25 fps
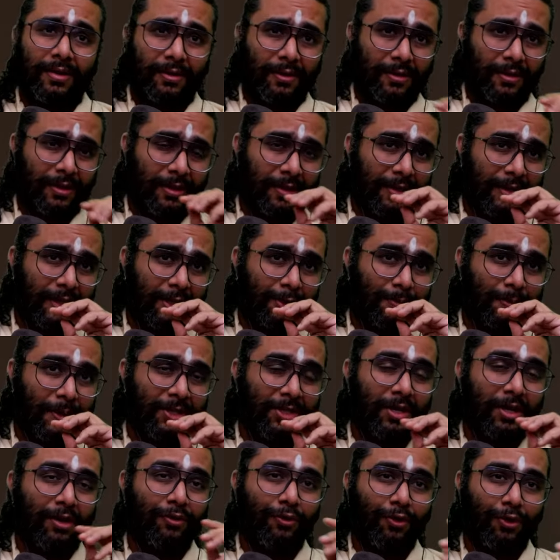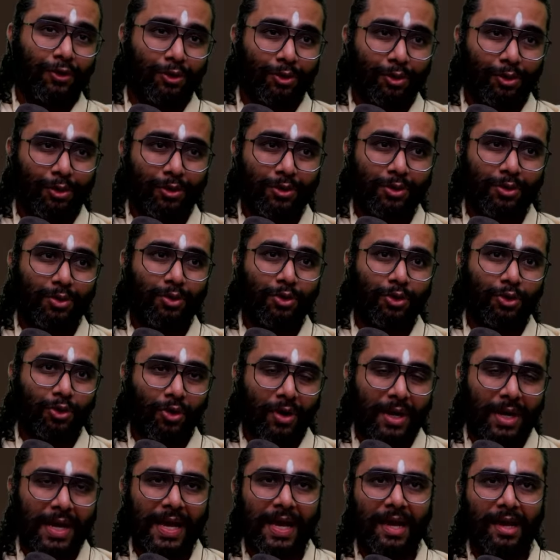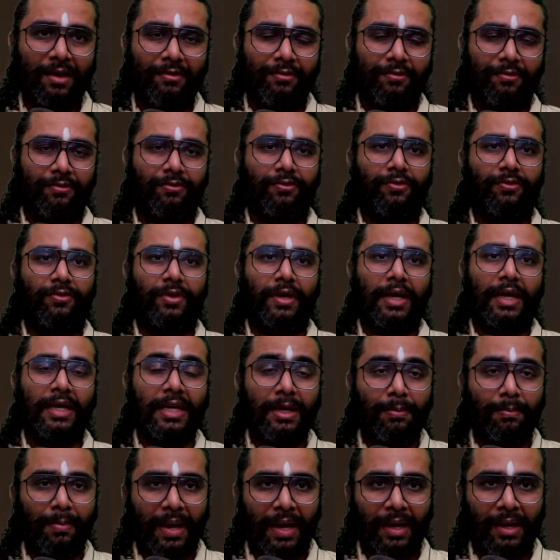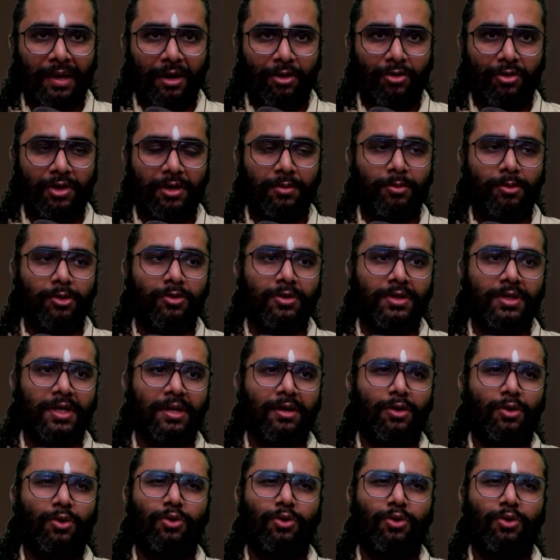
Especially for those who do not have any background in music,